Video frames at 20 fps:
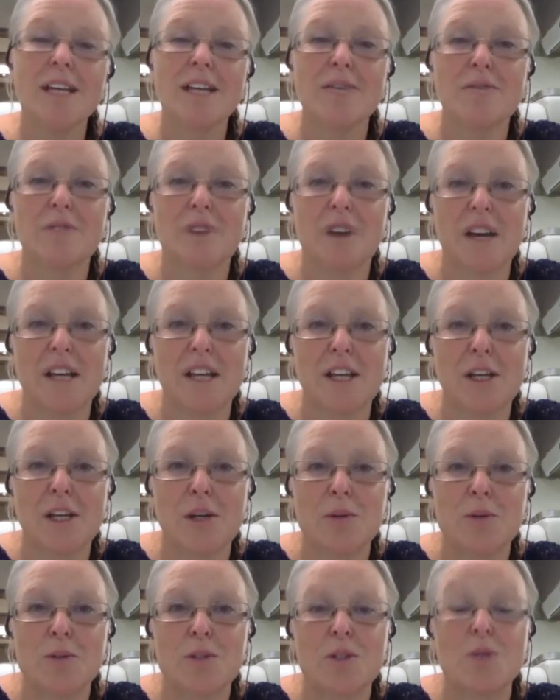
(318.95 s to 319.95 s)
invite
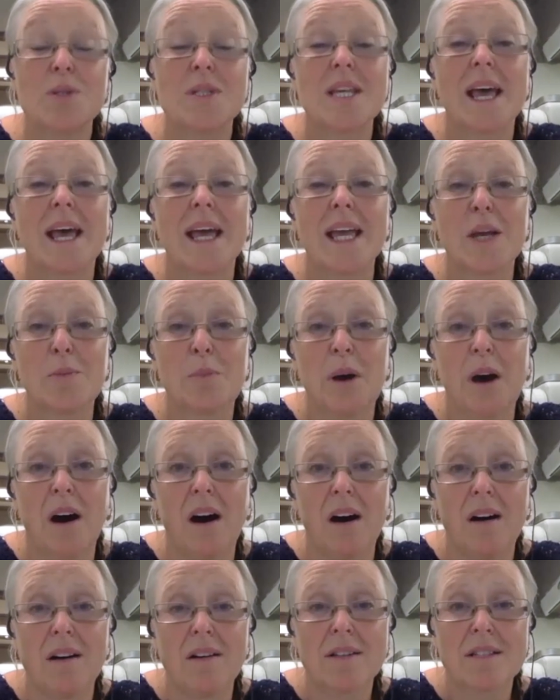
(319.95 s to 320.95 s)
you to take
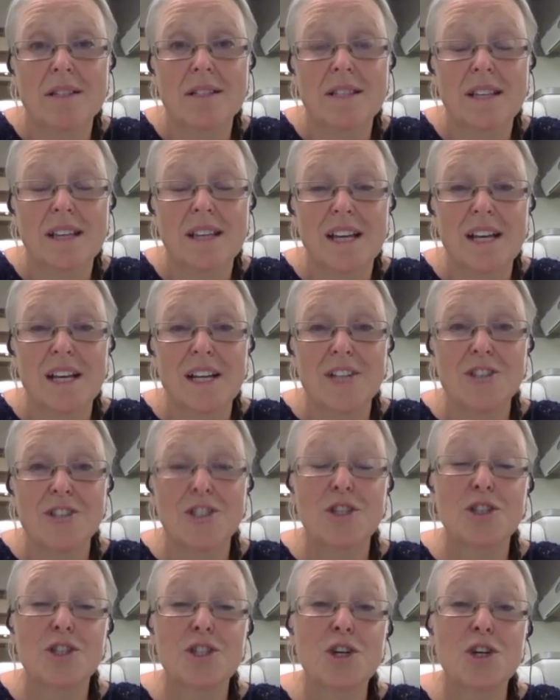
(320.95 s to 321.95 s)
part,
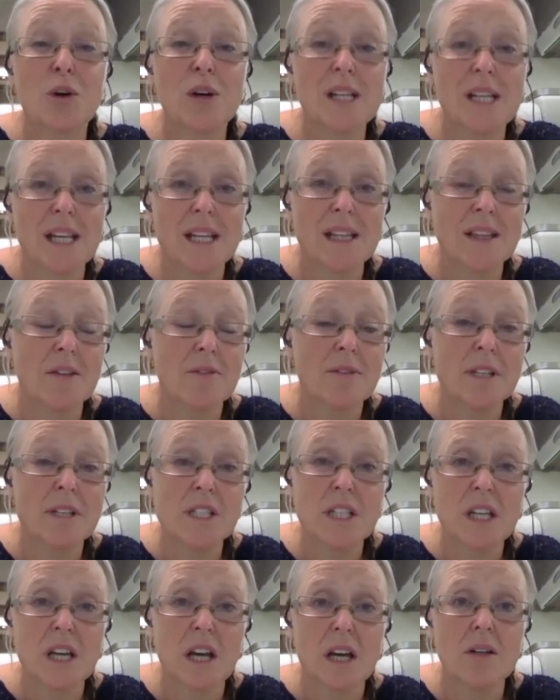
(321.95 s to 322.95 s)
to join in the
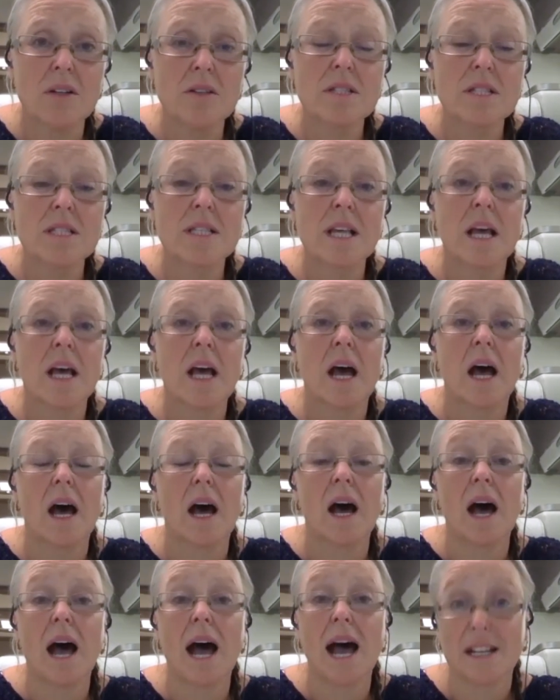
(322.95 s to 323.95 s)
videos
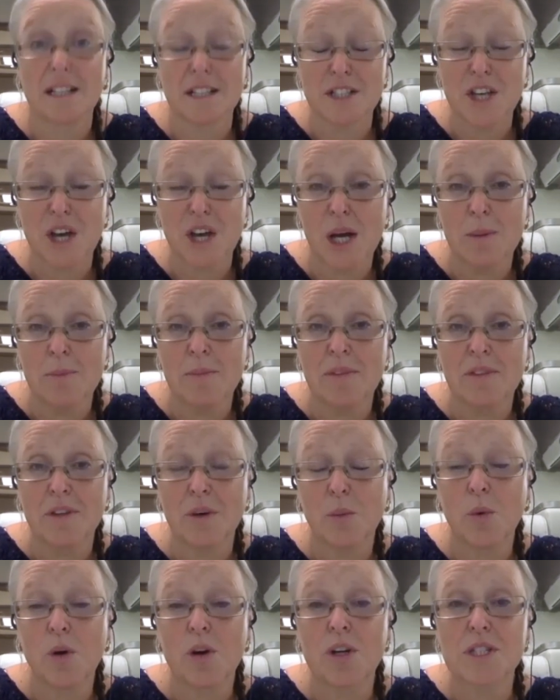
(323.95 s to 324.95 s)
at a time
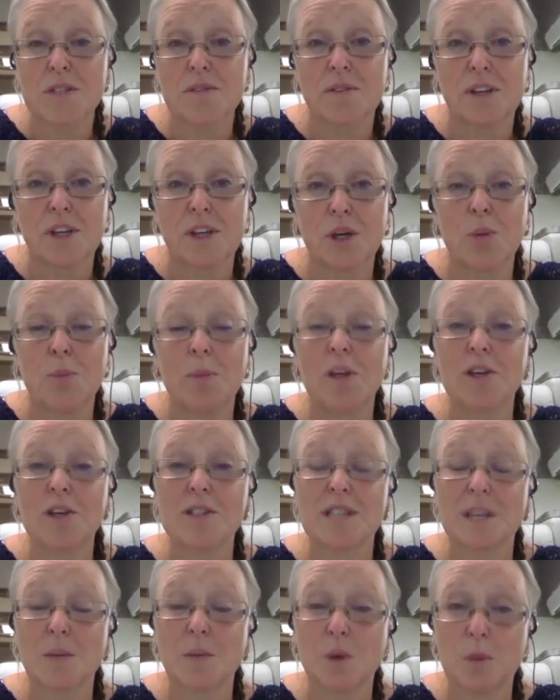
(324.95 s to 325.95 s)
that works for you, because
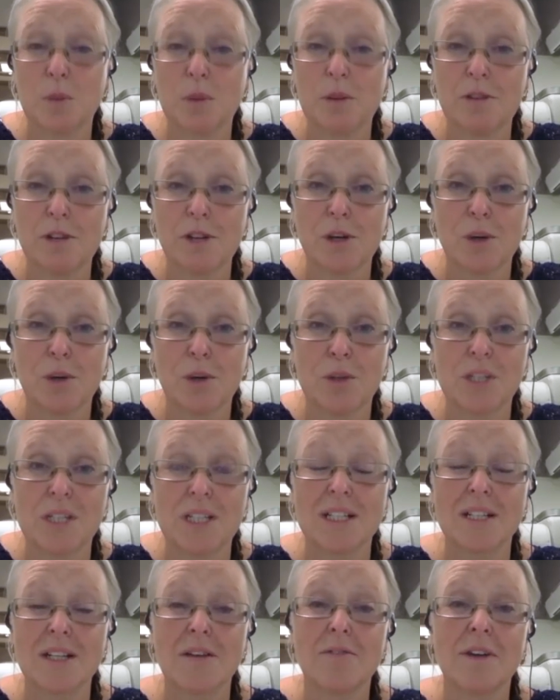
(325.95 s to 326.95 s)
they will be recorded
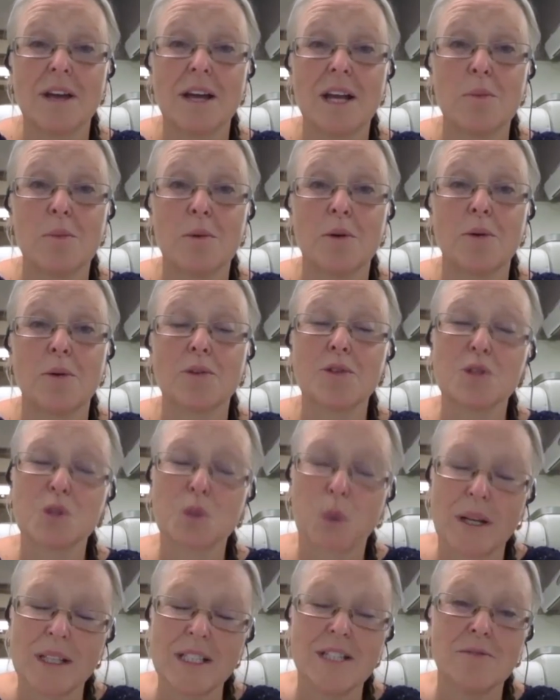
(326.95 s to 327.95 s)
and available
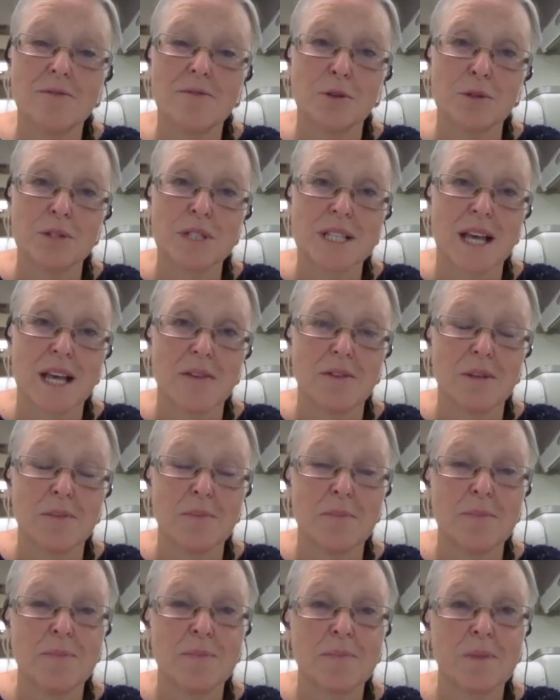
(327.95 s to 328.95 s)

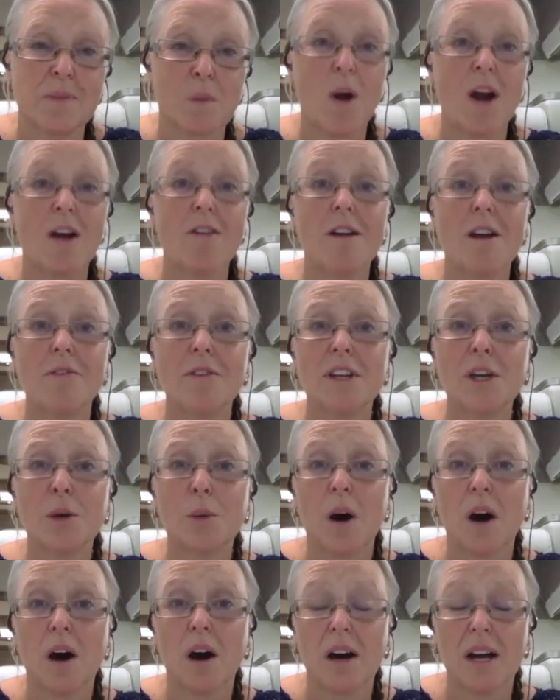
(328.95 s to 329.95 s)
24/7, wherever you
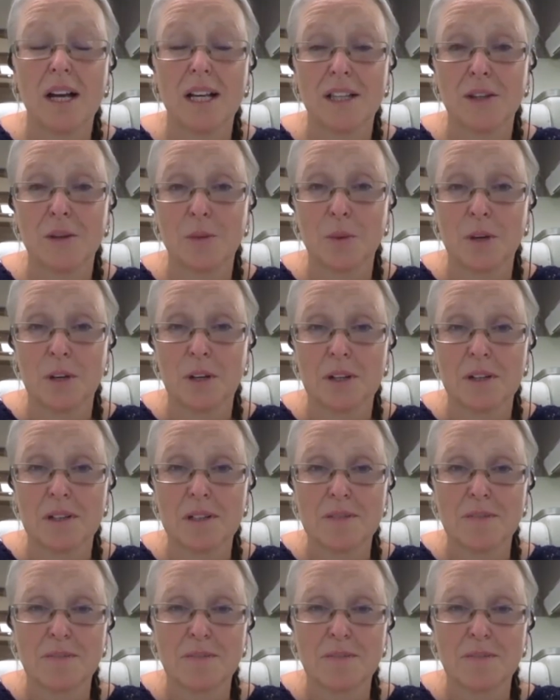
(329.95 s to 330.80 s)
are in the world.